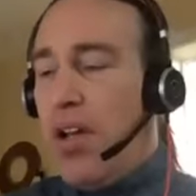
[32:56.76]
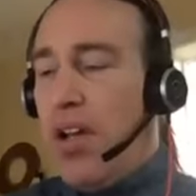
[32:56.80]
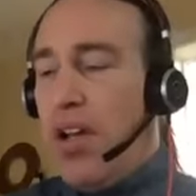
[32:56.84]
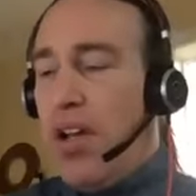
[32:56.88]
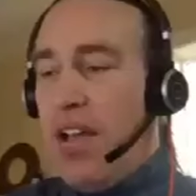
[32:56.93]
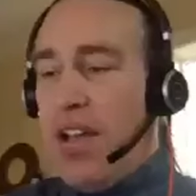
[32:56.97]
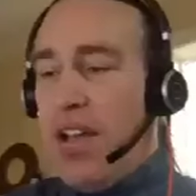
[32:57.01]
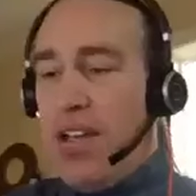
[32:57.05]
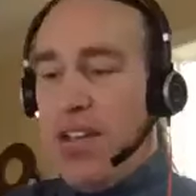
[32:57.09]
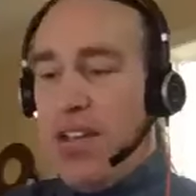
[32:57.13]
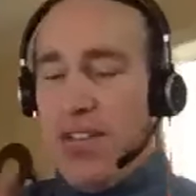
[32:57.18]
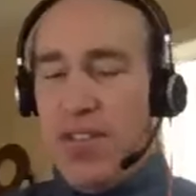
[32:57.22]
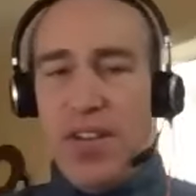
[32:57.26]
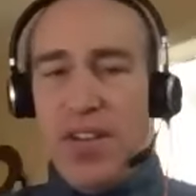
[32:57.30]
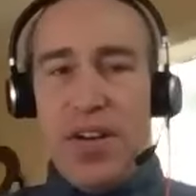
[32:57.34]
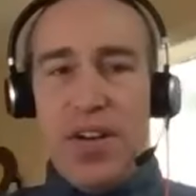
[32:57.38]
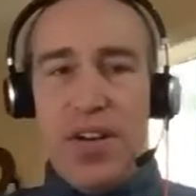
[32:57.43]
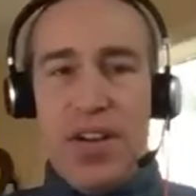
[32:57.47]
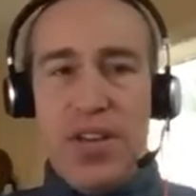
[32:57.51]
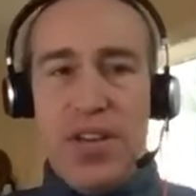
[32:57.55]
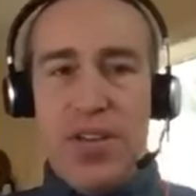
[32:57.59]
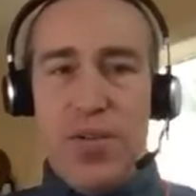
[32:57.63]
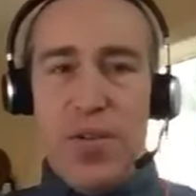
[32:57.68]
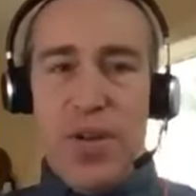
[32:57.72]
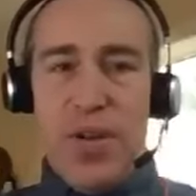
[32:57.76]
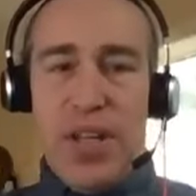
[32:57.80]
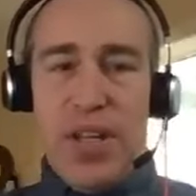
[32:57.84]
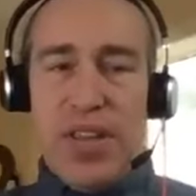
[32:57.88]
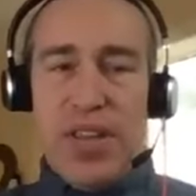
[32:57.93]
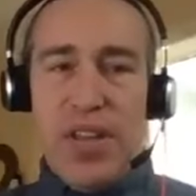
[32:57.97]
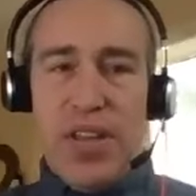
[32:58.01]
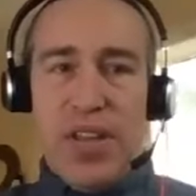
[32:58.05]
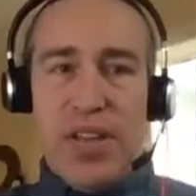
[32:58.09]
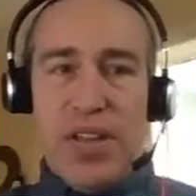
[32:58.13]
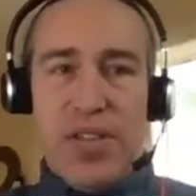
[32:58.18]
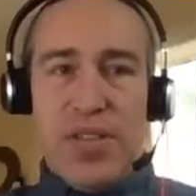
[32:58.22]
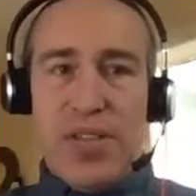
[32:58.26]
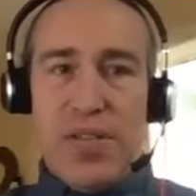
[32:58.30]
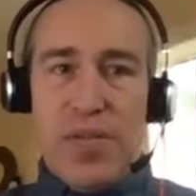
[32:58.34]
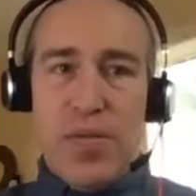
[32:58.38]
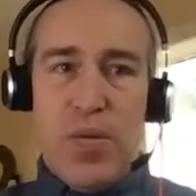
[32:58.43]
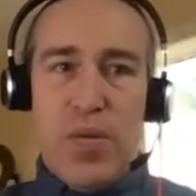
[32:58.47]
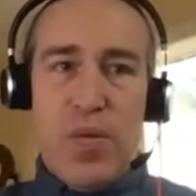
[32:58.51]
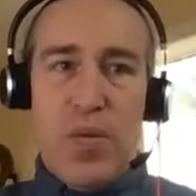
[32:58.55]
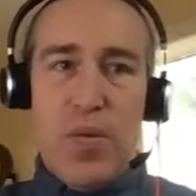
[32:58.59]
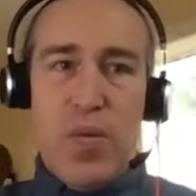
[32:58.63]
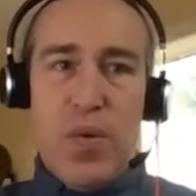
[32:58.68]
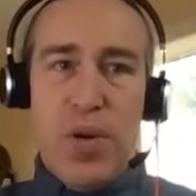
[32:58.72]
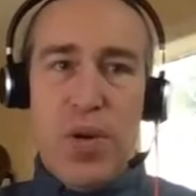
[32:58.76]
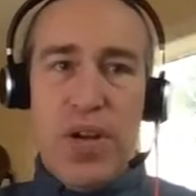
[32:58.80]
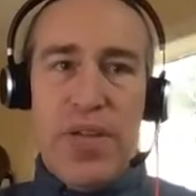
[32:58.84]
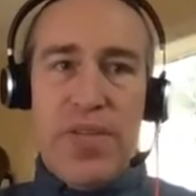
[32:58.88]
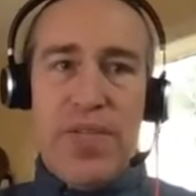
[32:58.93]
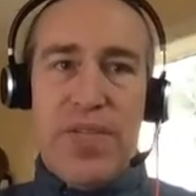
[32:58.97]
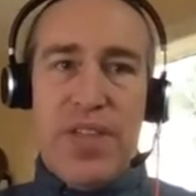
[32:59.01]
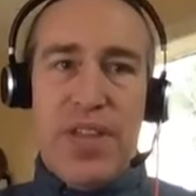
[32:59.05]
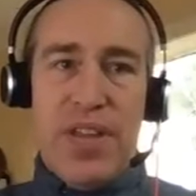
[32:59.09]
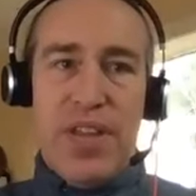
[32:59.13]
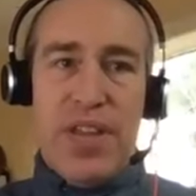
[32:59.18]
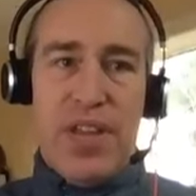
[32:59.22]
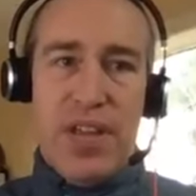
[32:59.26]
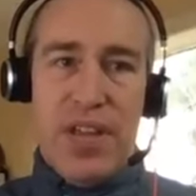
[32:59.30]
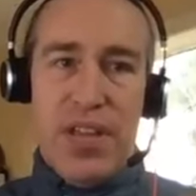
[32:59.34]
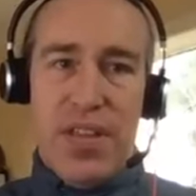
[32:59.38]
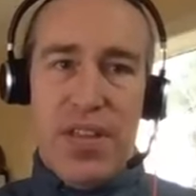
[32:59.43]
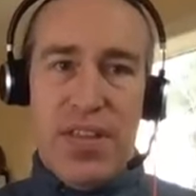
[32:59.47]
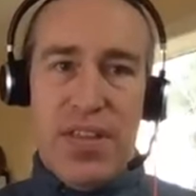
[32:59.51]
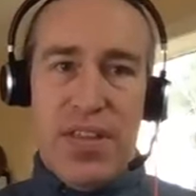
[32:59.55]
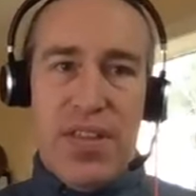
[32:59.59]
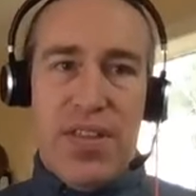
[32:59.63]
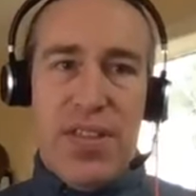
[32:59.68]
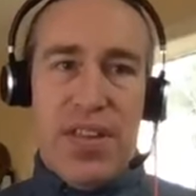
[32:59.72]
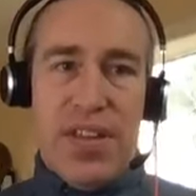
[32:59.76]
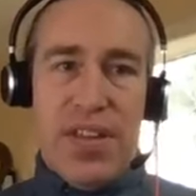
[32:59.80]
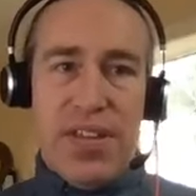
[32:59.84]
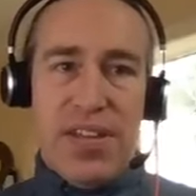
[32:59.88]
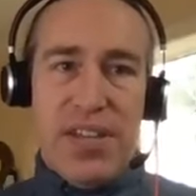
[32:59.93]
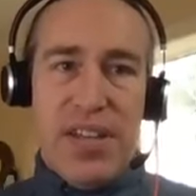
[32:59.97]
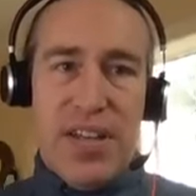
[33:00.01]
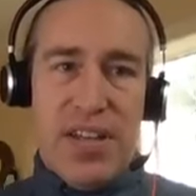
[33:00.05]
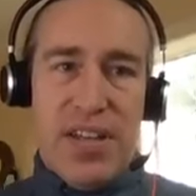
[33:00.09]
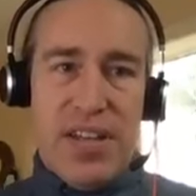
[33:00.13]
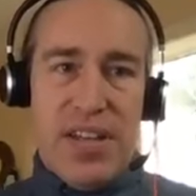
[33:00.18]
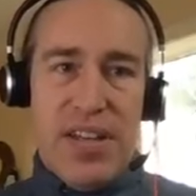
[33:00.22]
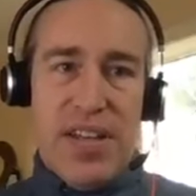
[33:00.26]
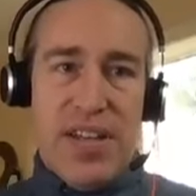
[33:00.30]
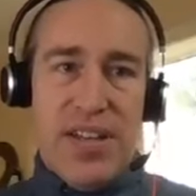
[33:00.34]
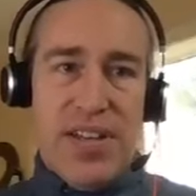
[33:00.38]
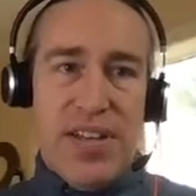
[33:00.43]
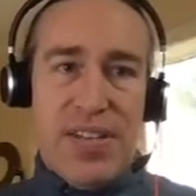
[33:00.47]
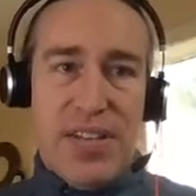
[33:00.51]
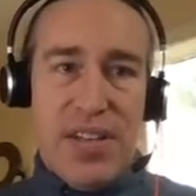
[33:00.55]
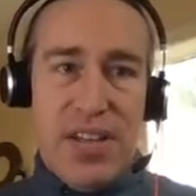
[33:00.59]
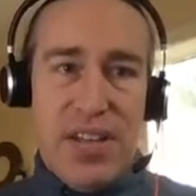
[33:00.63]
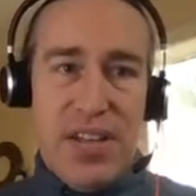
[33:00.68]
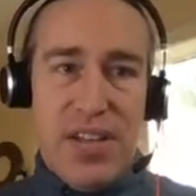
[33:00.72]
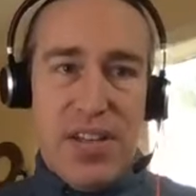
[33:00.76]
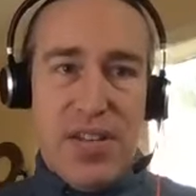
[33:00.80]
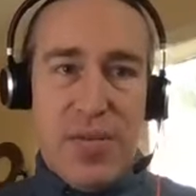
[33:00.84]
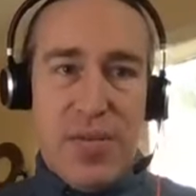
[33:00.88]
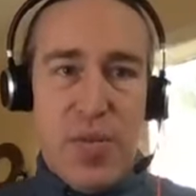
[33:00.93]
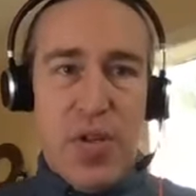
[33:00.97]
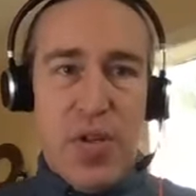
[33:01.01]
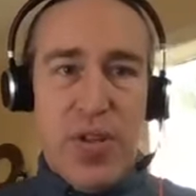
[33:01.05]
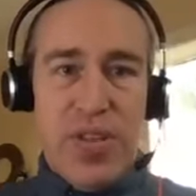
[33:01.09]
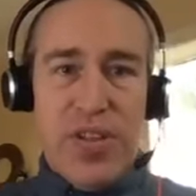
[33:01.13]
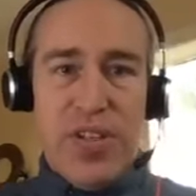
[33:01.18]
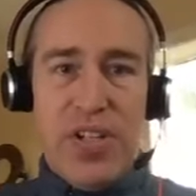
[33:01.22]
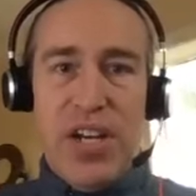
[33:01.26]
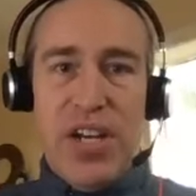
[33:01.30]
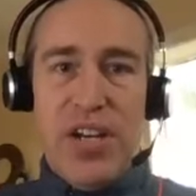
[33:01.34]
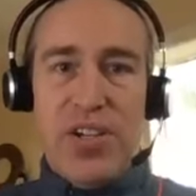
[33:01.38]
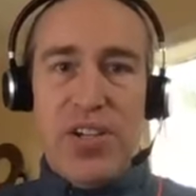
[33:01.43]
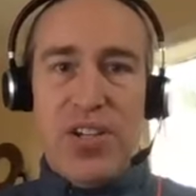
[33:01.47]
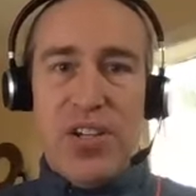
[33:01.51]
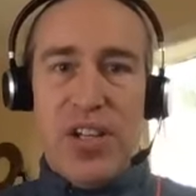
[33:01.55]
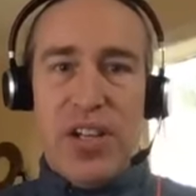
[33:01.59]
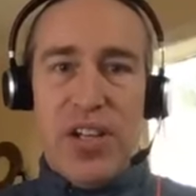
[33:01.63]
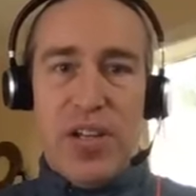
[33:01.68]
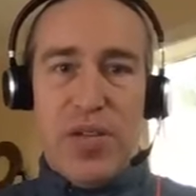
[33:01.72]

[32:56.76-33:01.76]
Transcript: has started doing things. One of the things that it does is build the changelog,